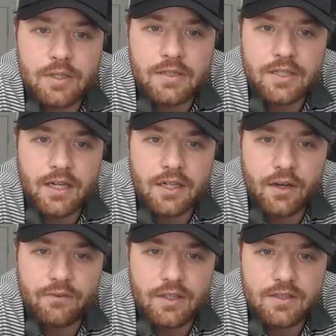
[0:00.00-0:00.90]
it's got
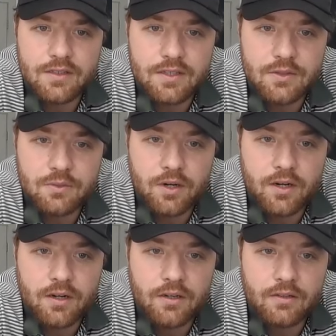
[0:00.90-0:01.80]
enough distances
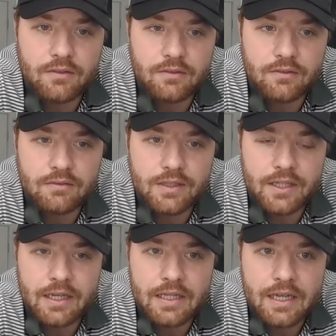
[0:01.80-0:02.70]
where,
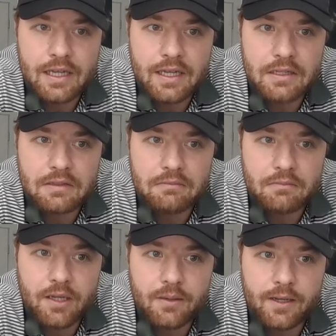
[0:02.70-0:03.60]
I
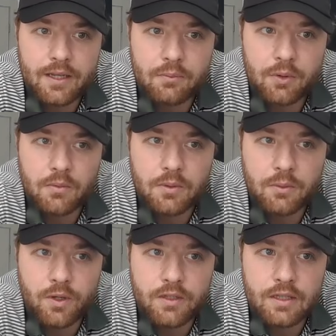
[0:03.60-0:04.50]
hit my 8 probably
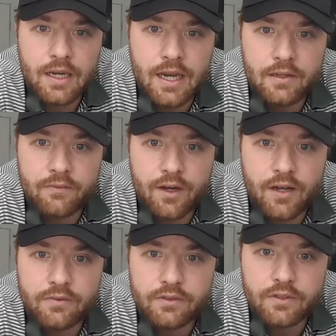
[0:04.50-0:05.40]

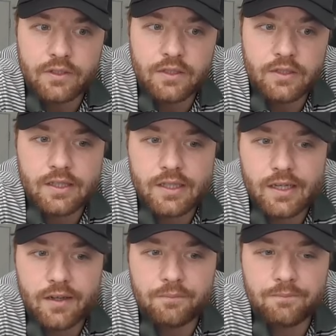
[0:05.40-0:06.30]
185.
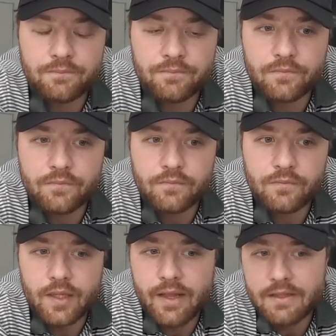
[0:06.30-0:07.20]
And
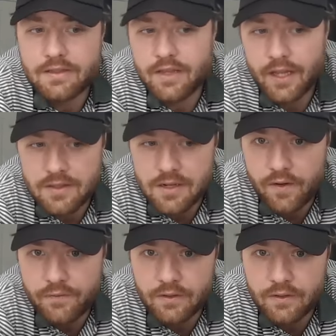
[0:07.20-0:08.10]
that's
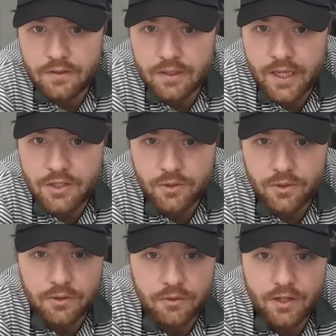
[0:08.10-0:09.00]
enough to get you
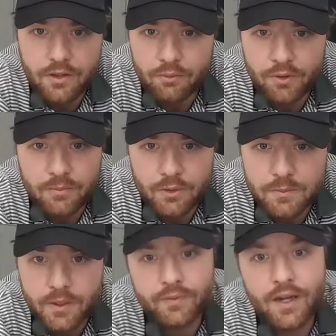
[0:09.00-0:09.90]
on the green in 3 on
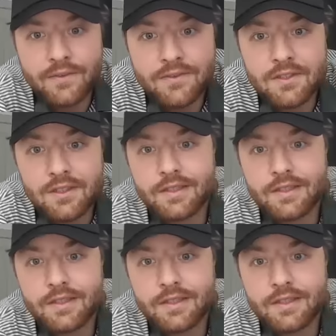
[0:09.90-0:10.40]
those par 5s.